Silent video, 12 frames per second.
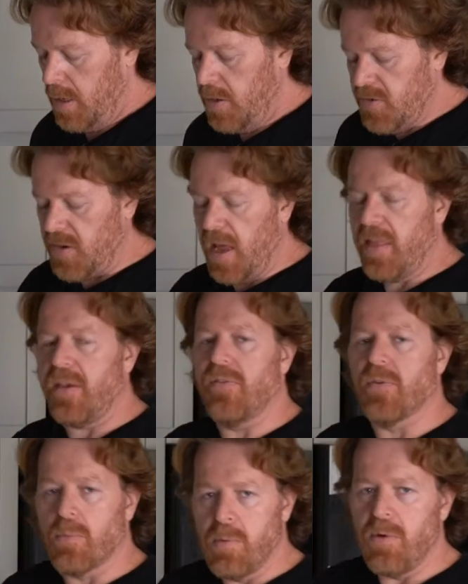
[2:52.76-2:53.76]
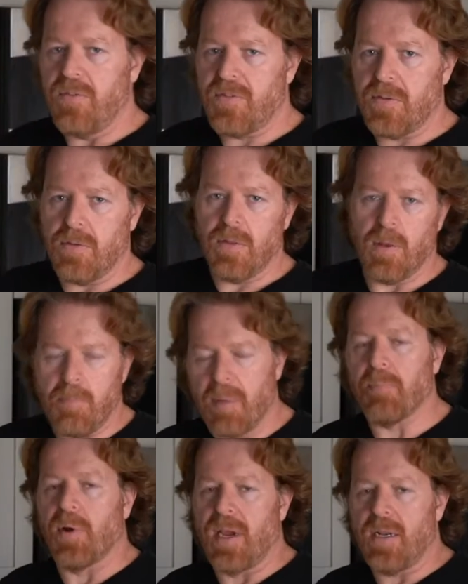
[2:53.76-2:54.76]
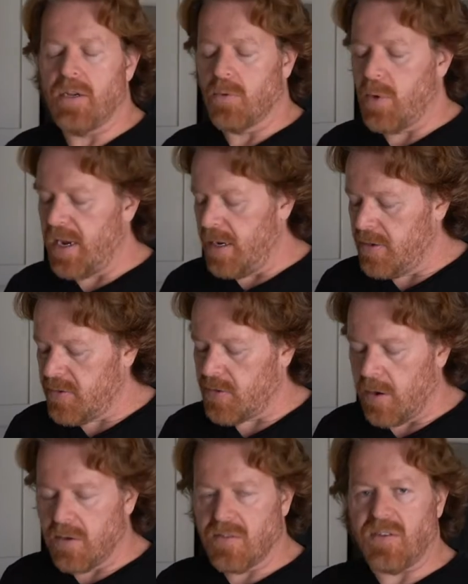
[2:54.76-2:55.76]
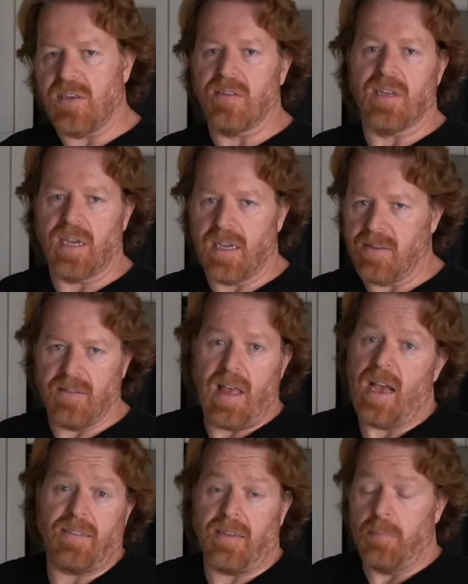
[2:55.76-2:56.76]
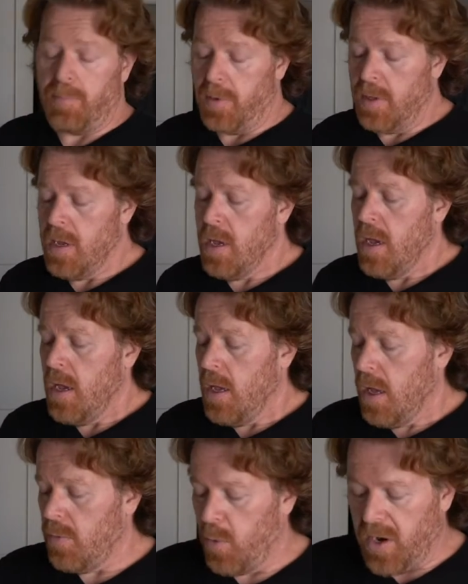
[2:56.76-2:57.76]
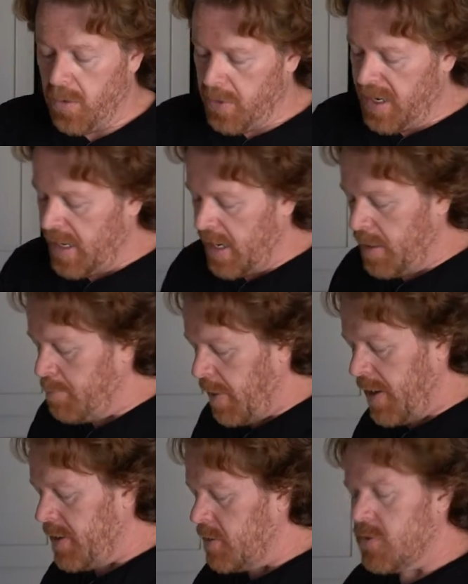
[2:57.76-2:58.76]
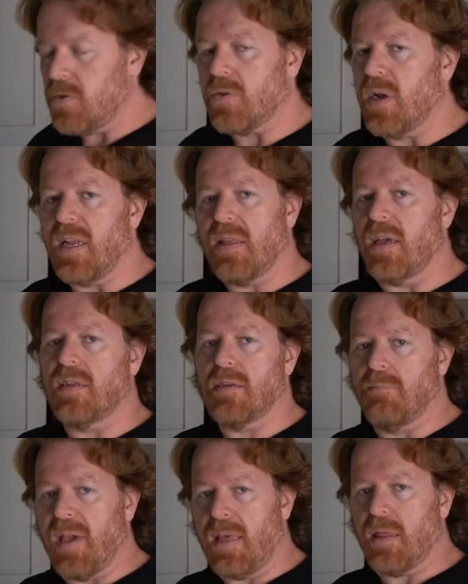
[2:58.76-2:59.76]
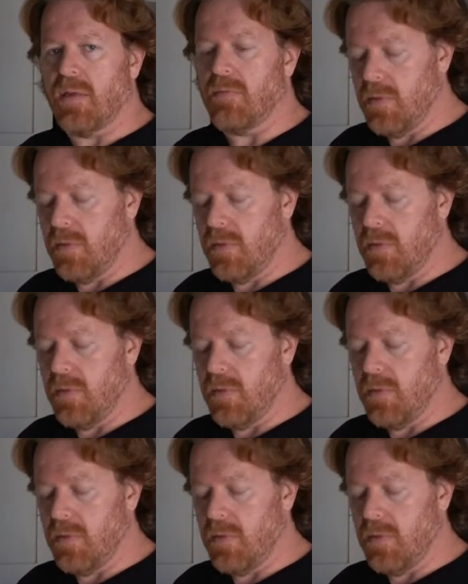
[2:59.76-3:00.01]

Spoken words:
So now that you've removed the membrane, you're ready to start seasoning. It's that simple. We don't need any binders or anything to make the